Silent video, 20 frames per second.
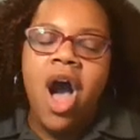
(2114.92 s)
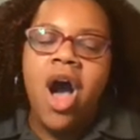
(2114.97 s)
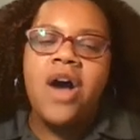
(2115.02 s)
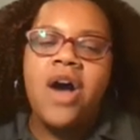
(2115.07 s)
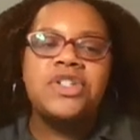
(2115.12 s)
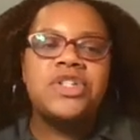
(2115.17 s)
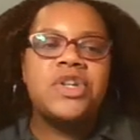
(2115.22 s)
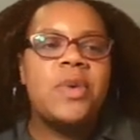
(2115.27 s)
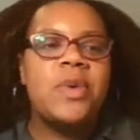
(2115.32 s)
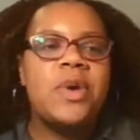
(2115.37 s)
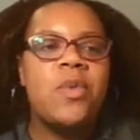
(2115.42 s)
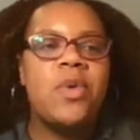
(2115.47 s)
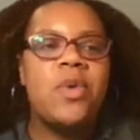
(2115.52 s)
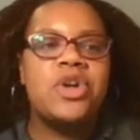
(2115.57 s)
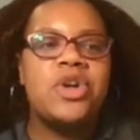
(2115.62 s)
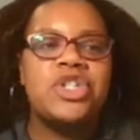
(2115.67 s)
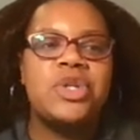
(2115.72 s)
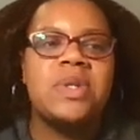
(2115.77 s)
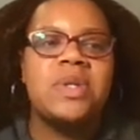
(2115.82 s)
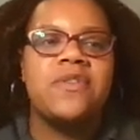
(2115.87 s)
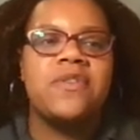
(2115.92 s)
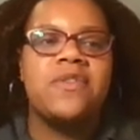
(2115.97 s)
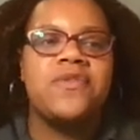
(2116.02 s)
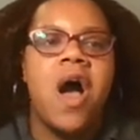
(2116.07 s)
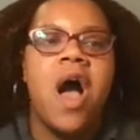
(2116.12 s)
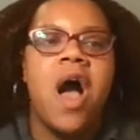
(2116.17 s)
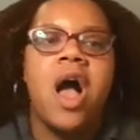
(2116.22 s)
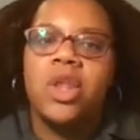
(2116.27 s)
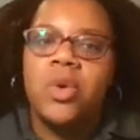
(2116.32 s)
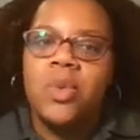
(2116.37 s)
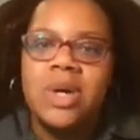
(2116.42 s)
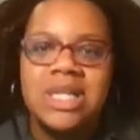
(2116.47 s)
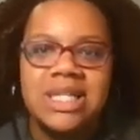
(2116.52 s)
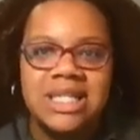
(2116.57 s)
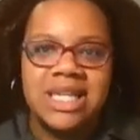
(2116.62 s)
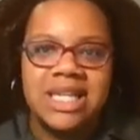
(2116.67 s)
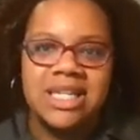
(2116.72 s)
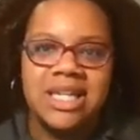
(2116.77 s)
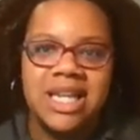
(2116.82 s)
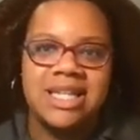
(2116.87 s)
Also, we want you to follow us
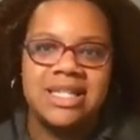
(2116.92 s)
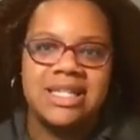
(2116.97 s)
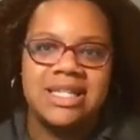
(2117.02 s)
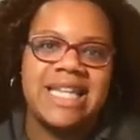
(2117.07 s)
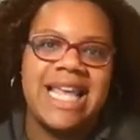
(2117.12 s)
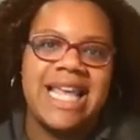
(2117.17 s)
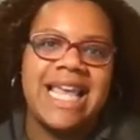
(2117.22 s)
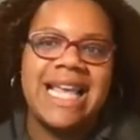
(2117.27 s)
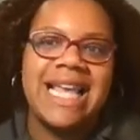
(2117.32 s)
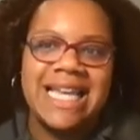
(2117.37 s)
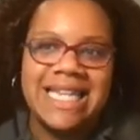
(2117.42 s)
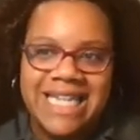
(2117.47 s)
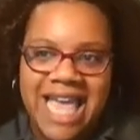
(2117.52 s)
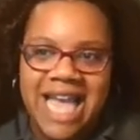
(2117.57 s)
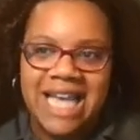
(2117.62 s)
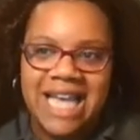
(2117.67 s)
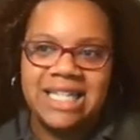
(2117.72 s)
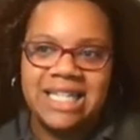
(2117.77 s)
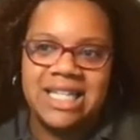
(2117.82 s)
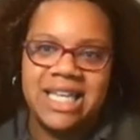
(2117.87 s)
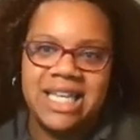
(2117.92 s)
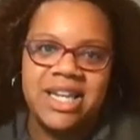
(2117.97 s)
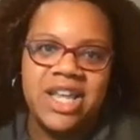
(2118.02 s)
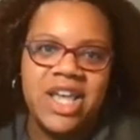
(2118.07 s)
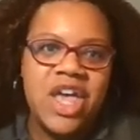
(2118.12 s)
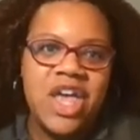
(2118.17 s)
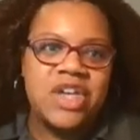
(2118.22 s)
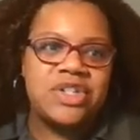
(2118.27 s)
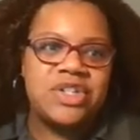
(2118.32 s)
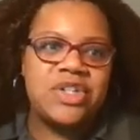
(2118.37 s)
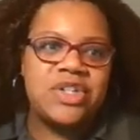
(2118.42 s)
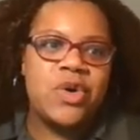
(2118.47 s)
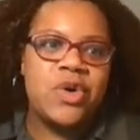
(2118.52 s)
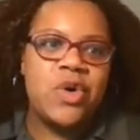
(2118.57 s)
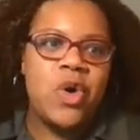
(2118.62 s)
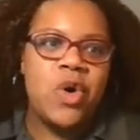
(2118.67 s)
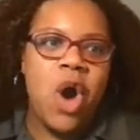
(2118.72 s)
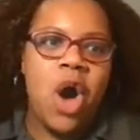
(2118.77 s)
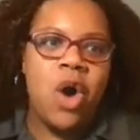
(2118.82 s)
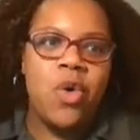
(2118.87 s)
and stay connected.
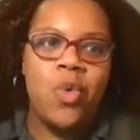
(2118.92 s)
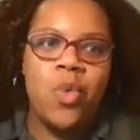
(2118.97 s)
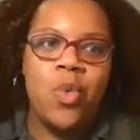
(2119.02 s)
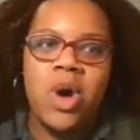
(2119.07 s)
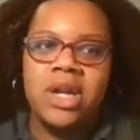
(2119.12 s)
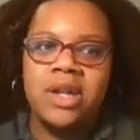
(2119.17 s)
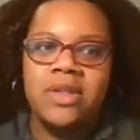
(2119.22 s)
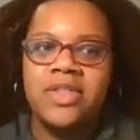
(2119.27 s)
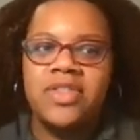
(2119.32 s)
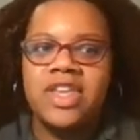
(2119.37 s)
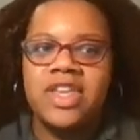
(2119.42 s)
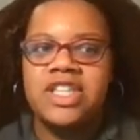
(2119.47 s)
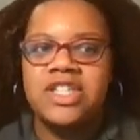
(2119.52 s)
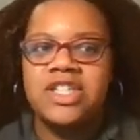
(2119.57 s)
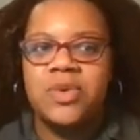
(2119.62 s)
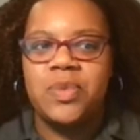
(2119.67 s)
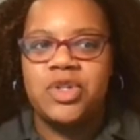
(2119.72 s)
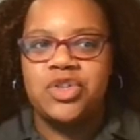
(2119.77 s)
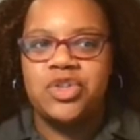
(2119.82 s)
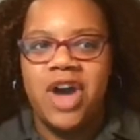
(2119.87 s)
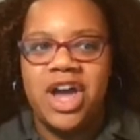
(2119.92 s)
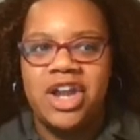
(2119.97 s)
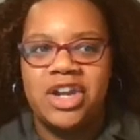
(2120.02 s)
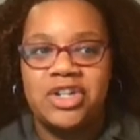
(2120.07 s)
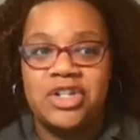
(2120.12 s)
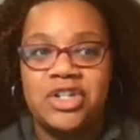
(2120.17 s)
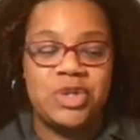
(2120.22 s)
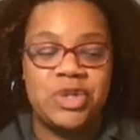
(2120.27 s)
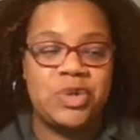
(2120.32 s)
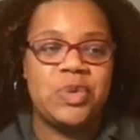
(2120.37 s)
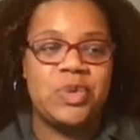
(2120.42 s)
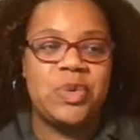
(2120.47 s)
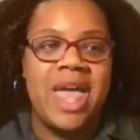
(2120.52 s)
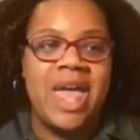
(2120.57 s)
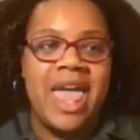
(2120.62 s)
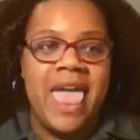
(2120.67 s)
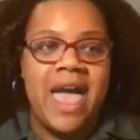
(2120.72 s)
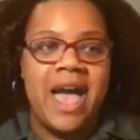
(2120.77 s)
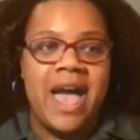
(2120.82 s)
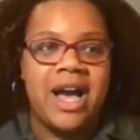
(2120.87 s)
So one of the things that we try to do
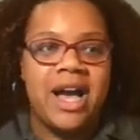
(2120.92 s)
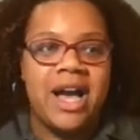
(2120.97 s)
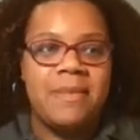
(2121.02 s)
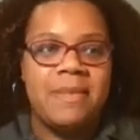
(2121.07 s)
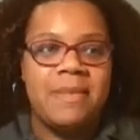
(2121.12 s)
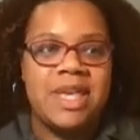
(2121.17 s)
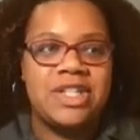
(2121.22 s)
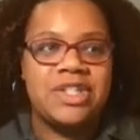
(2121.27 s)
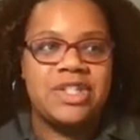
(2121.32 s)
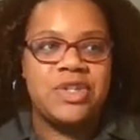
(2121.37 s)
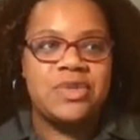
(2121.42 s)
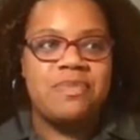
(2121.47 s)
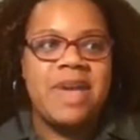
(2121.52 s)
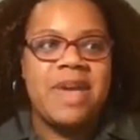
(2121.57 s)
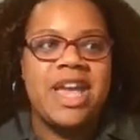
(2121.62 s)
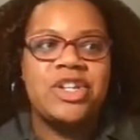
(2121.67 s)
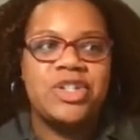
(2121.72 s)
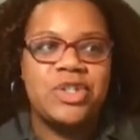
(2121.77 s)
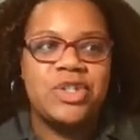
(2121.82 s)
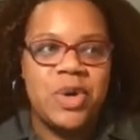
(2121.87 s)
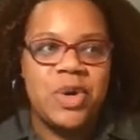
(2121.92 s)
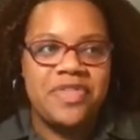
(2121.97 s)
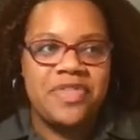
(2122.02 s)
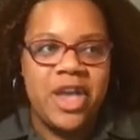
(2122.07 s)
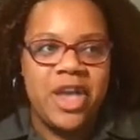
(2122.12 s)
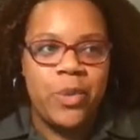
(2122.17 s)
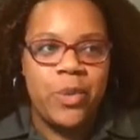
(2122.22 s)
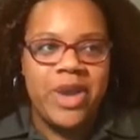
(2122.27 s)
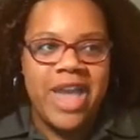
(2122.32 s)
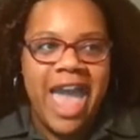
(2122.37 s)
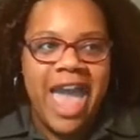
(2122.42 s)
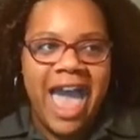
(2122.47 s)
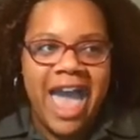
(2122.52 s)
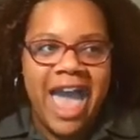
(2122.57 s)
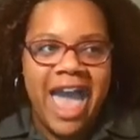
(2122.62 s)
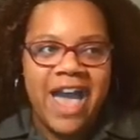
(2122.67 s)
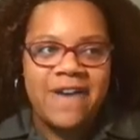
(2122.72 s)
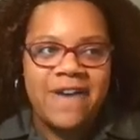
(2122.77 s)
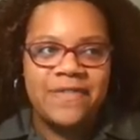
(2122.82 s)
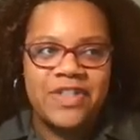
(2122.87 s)
is to make sure that we
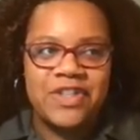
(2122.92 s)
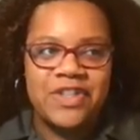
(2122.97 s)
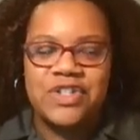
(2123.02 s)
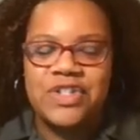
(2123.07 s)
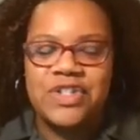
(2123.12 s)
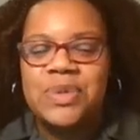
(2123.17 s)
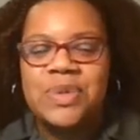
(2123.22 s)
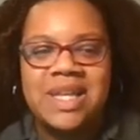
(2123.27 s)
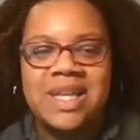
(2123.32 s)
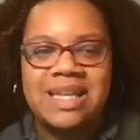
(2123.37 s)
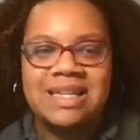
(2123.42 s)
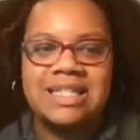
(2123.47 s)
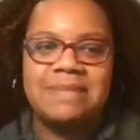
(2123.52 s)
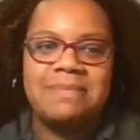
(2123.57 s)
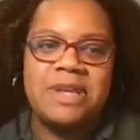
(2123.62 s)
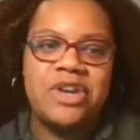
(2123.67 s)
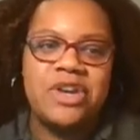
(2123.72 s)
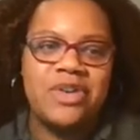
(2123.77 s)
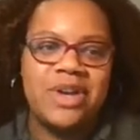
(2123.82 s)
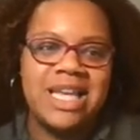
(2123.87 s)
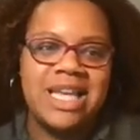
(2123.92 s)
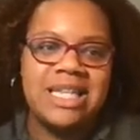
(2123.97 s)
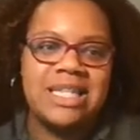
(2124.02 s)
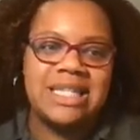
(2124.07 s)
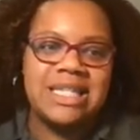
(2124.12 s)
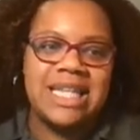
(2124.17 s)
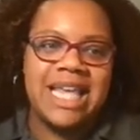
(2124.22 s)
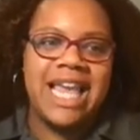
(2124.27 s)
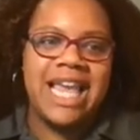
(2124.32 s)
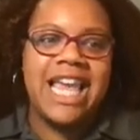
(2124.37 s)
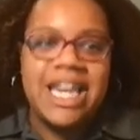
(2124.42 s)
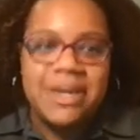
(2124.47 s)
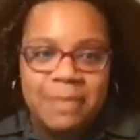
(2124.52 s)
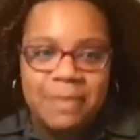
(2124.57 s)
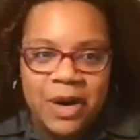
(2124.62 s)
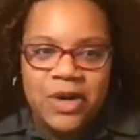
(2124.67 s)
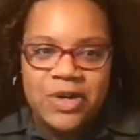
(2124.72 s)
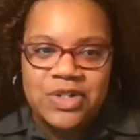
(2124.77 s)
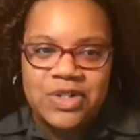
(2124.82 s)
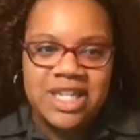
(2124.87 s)
have the student experience in
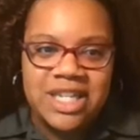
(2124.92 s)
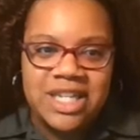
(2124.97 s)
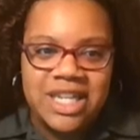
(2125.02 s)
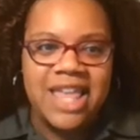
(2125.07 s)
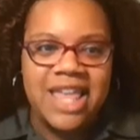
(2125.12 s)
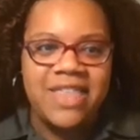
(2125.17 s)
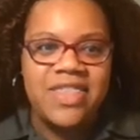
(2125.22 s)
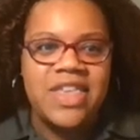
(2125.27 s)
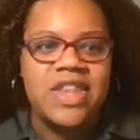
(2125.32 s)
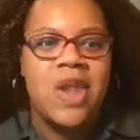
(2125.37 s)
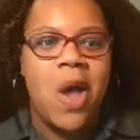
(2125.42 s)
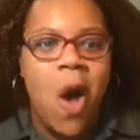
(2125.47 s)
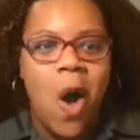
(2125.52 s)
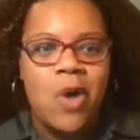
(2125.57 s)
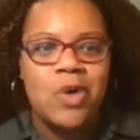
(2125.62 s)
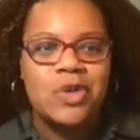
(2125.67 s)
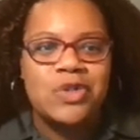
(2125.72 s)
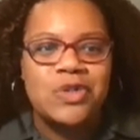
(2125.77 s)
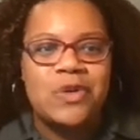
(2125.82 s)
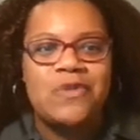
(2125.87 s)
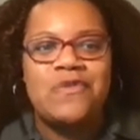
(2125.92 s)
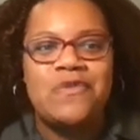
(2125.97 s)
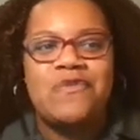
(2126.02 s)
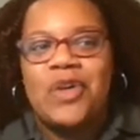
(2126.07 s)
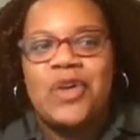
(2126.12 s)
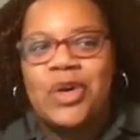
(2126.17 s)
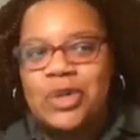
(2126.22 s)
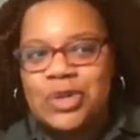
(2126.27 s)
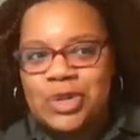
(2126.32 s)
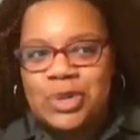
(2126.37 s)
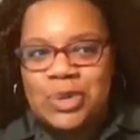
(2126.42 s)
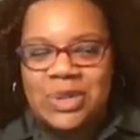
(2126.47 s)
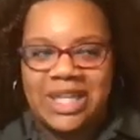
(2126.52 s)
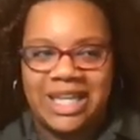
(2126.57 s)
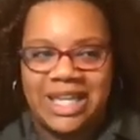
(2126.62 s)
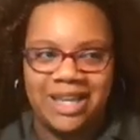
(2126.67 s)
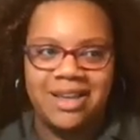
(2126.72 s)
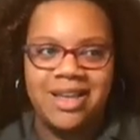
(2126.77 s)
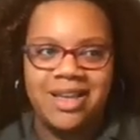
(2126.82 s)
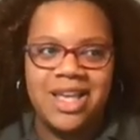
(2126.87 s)
person and then also
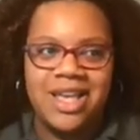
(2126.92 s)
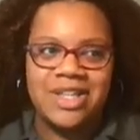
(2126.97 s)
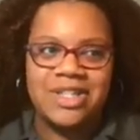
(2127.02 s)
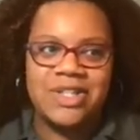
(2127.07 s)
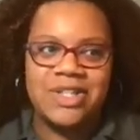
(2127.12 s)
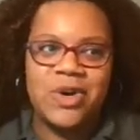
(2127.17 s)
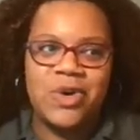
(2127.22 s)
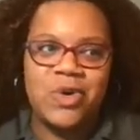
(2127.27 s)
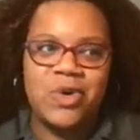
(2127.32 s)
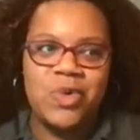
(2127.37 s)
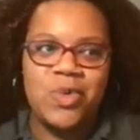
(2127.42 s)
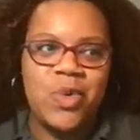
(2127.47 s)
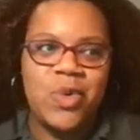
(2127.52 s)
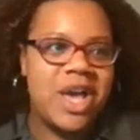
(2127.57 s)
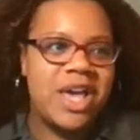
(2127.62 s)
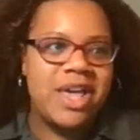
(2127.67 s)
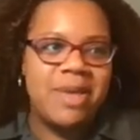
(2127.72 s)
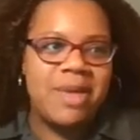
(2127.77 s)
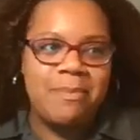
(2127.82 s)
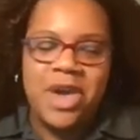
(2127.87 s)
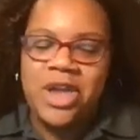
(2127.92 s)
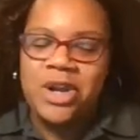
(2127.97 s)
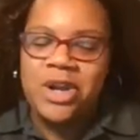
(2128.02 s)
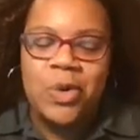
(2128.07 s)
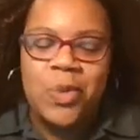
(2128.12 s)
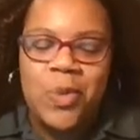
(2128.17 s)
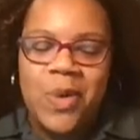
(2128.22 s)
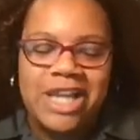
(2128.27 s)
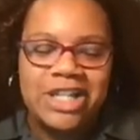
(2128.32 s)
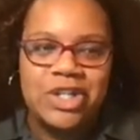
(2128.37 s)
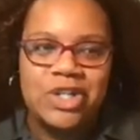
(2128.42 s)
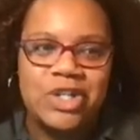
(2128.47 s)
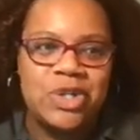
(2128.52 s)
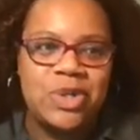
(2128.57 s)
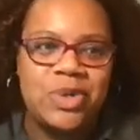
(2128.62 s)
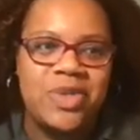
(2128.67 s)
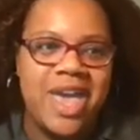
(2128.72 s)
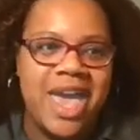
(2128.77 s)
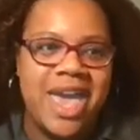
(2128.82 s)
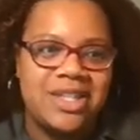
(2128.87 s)
virtually. So what better way to
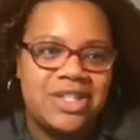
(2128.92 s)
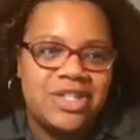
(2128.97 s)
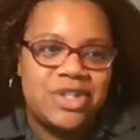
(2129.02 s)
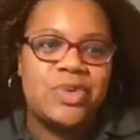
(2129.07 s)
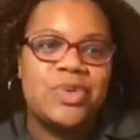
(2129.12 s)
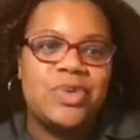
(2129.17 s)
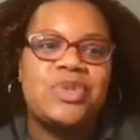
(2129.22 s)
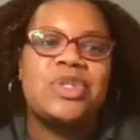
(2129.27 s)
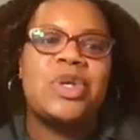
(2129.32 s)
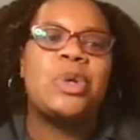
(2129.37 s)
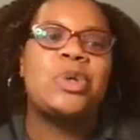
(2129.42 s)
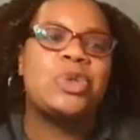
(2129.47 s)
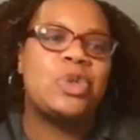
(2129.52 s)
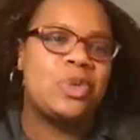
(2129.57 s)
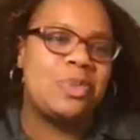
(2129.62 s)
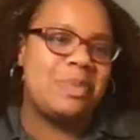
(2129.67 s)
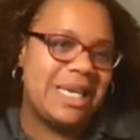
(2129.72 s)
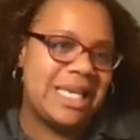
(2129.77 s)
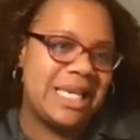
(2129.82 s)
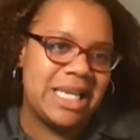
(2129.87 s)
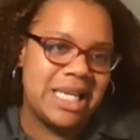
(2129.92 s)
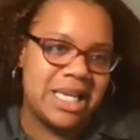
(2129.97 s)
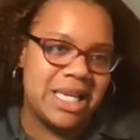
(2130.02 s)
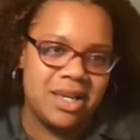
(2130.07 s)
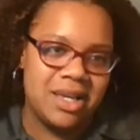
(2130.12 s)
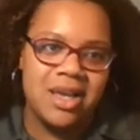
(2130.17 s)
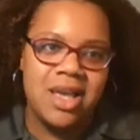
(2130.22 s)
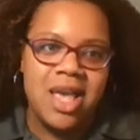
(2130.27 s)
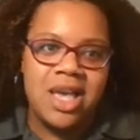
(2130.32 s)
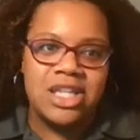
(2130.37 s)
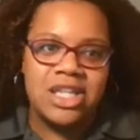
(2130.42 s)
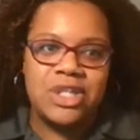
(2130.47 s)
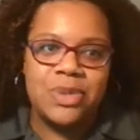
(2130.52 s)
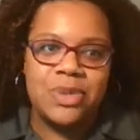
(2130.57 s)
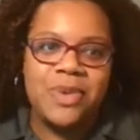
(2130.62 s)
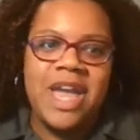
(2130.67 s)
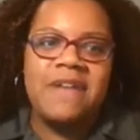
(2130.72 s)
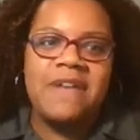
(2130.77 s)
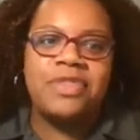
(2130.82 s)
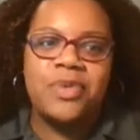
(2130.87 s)
do that is through social media. So
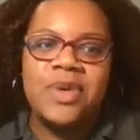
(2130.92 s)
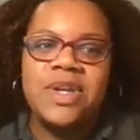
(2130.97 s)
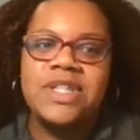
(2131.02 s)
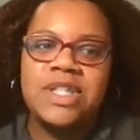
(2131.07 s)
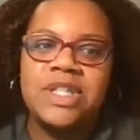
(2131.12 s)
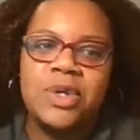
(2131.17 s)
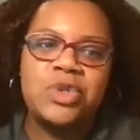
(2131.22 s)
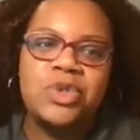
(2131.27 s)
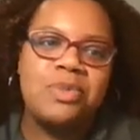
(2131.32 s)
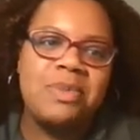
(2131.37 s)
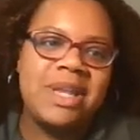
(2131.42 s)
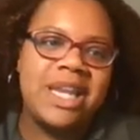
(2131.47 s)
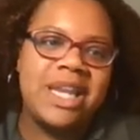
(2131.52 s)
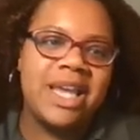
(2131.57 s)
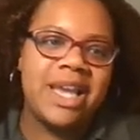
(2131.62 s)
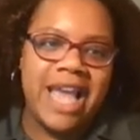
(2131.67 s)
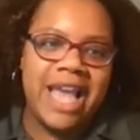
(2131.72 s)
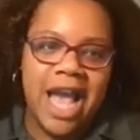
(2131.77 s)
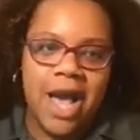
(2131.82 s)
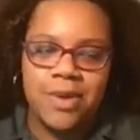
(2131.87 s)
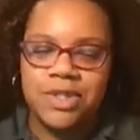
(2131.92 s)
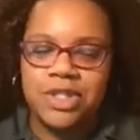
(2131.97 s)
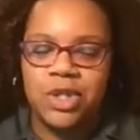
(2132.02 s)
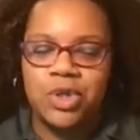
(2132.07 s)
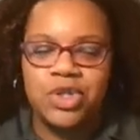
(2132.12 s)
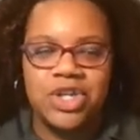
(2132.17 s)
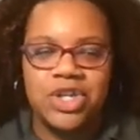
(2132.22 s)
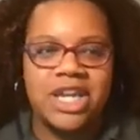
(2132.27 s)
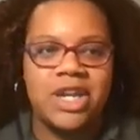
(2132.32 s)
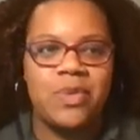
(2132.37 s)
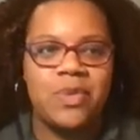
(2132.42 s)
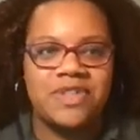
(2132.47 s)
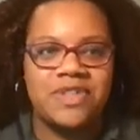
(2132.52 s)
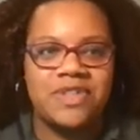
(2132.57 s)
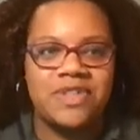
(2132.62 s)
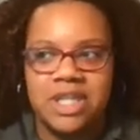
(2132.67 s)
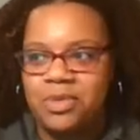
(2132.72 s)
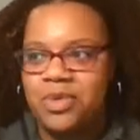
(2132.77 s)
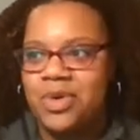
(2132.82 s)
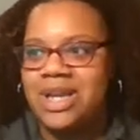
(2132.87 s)
we have 3 social media accounts associated with
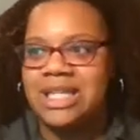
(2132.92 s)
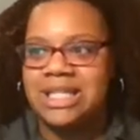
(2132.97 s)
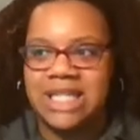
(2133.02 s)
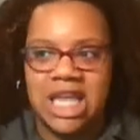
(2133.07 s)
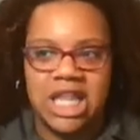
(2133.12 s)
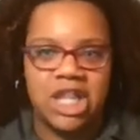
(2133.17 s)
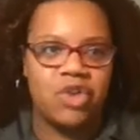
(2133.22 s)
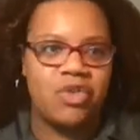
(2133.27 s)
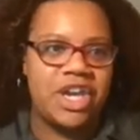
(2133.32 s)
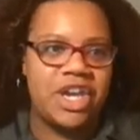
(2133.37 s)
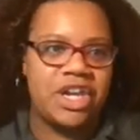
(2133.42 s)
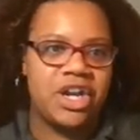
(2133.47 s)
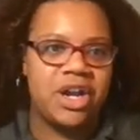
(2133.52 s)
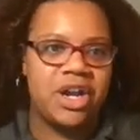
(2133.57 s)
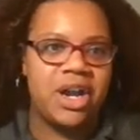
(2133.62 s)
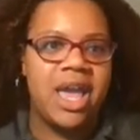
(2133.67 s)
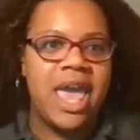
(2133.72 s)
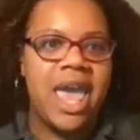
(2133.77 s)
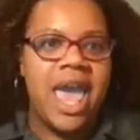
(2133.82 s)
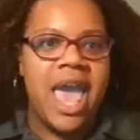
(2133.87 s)
Summer Accelerator.